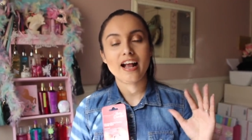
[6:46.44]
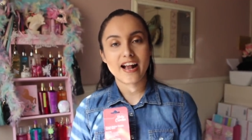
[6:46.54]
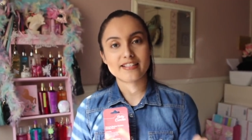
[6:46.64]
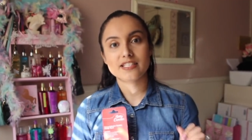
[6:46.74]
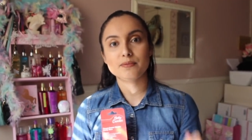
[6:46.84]

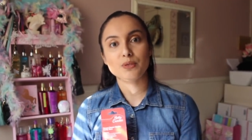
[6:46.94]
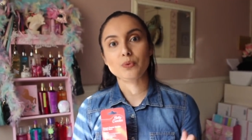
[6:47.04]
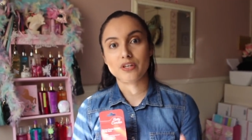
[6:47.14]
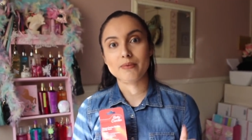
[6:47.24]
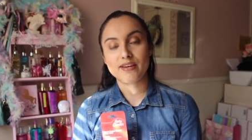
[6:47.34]
has to be
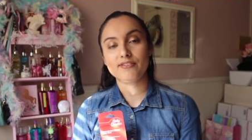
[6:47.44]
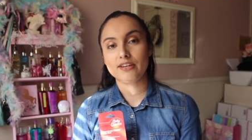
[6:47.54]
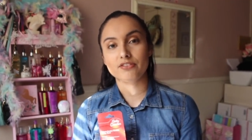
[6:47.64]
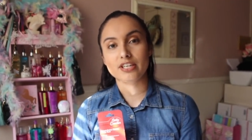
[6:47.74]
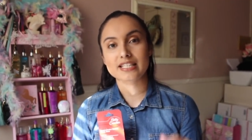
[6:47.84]
one of my
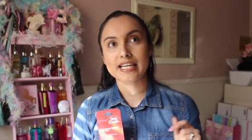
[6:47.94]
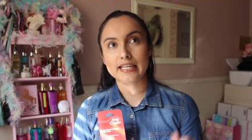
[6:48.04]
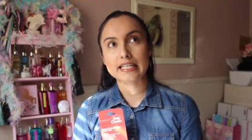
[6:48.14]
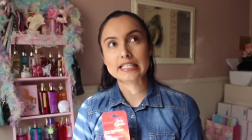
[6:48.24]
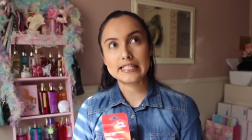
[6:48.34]
favorites,
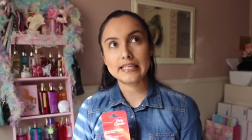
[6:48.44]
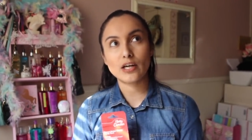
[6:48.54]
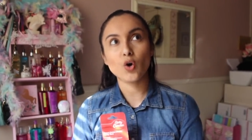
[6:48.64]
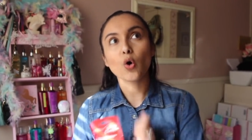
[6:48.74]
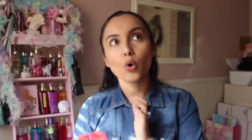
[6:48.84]
and I did
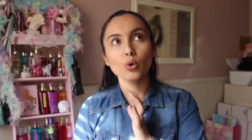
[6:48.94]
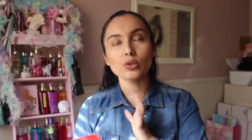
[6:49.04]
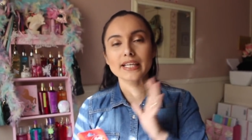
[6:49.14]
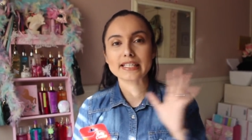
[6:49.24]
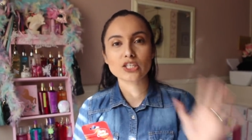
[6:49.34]
a whole
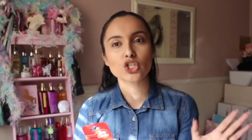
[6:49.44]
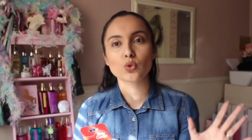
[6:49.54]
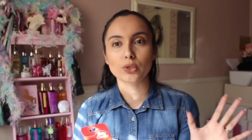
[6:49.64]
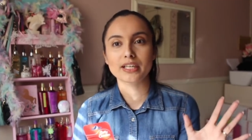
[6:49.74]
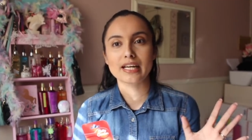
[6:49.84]
like kitchen
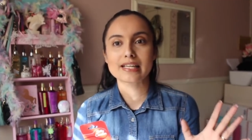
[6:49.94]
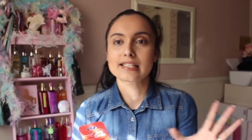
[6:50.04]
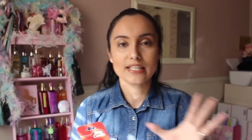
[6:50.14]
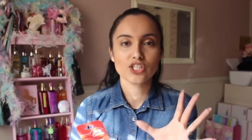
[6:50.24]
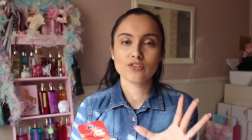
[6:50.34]

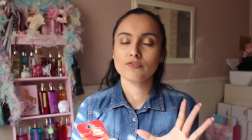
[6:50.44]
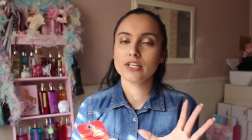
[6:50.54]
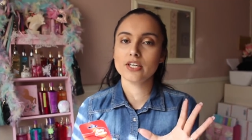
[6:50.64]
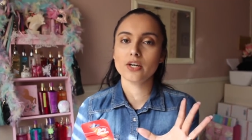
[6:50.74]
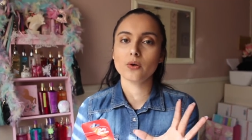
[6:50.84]
organization
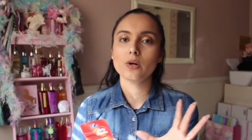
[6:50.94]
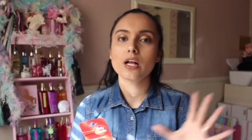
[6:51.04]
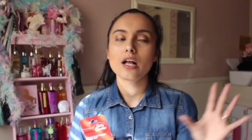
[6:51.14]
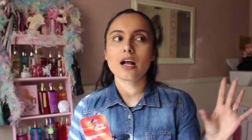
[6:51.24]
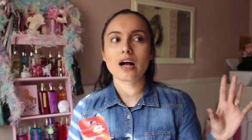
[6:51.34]
video
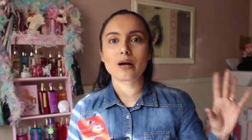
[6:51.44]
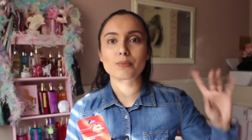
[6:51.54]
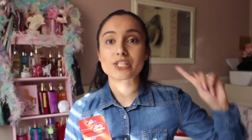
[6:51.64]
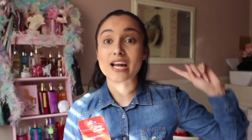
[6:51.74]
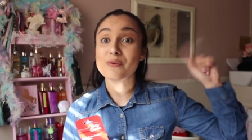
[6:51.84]

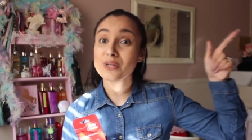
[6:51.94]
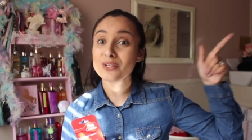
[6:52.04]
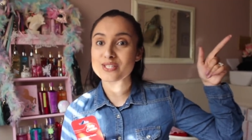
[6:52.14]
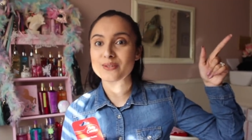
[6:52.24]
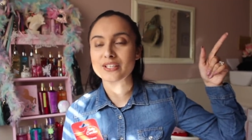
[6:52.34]
which I will
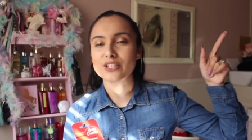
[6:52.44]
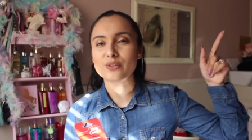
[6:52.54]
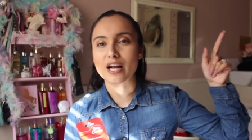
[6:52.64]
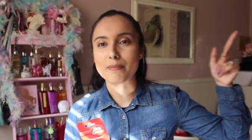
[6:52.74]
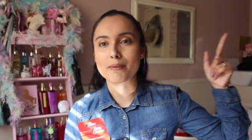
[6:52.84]
also
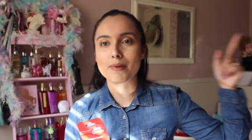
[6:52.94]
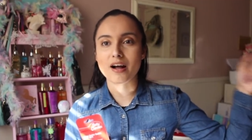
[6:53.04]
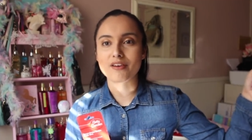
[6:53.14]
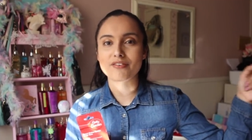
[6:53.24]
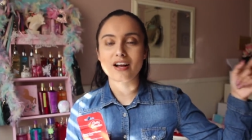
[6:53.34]
include up
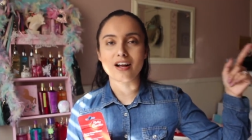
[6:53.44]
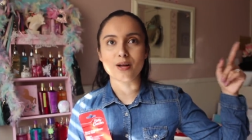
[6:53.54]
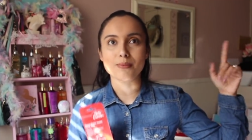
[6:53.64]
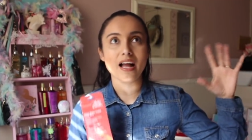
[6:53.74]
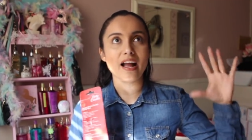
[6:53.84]
above.
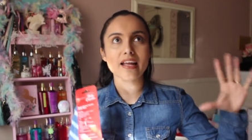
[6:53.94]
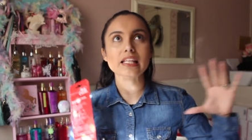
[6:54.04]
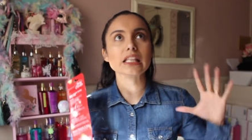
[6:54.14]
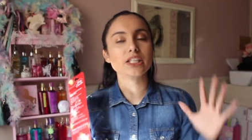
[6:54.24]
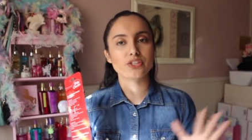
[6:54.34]

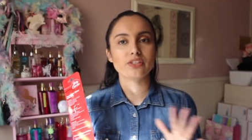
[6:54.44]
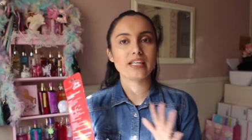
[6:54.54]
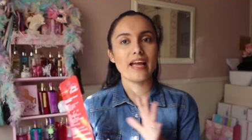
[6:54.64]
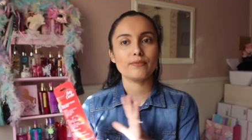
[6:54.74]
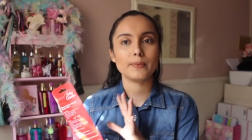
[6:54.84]
I
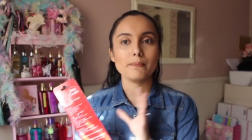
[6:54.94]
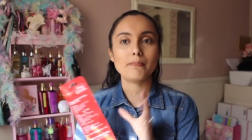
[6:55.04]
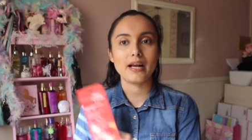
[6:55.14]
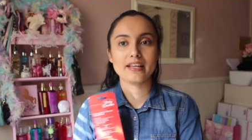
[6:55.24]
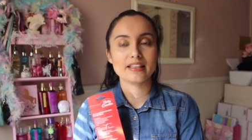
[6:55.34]
literally have been
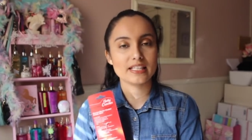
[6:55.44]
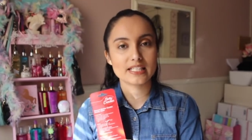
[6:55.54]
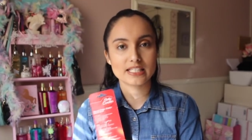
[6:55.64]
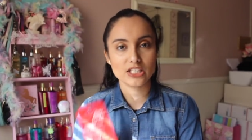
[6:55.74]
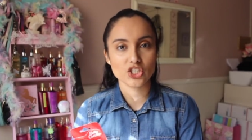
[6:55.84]
buying
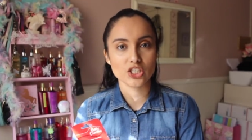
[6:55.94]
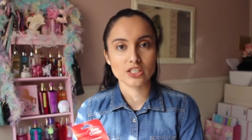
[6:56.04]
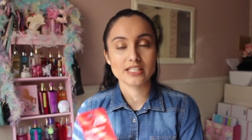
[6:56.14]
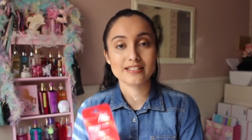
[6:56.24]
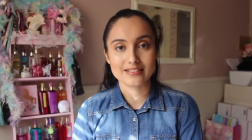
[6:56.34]
these
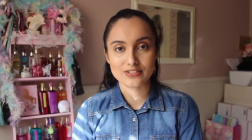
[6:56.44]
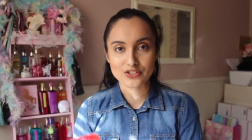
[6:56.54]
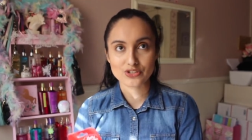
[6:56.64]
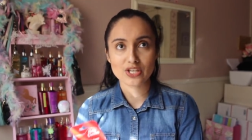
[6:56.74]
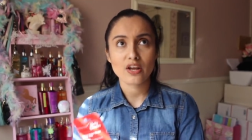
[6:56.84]
kitchen
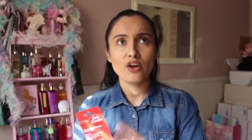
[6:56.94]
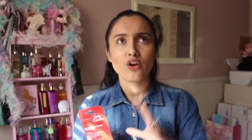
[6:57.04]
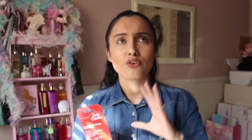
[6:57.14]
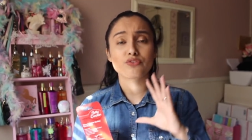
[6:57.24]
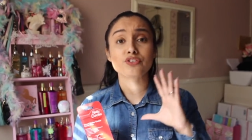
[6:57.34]
scissors
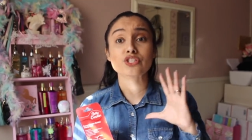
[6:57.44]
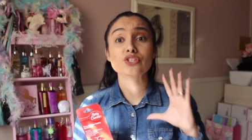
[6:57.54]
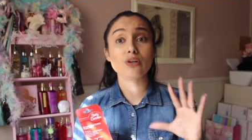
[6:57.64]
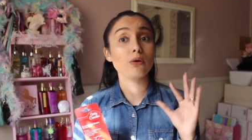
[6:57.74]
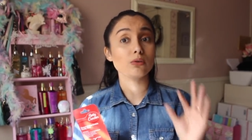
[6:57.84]
for
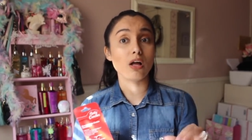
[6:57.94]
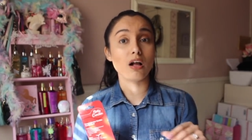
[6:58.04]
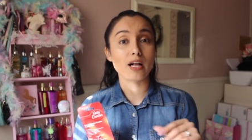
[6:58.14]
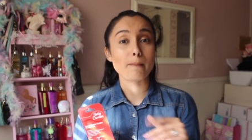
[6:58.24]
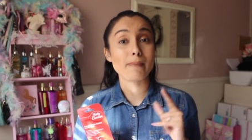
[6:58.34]
so
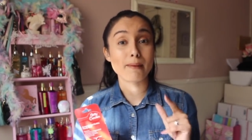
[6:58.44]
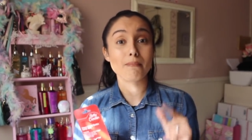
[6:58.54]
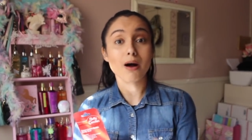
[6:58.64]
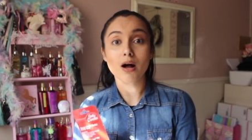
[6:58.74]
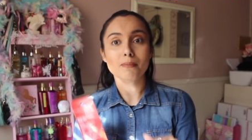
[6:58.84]
long. My
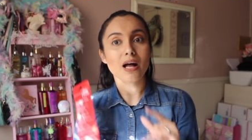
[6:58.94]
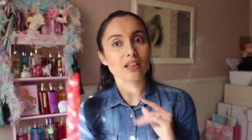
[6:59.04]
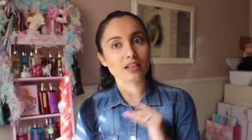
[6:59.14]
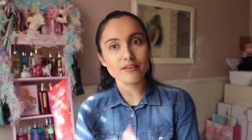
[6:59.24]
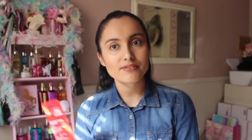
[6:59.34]
mom
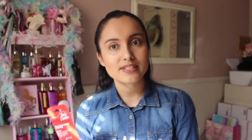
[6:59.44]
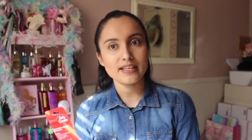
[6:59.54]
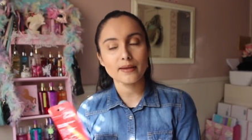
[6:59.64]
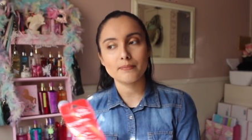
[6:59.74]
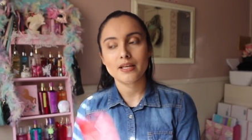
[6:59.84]
loves
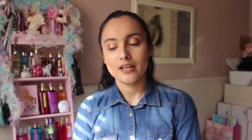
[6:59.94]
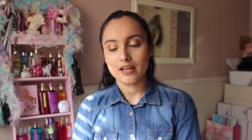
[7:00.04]
them.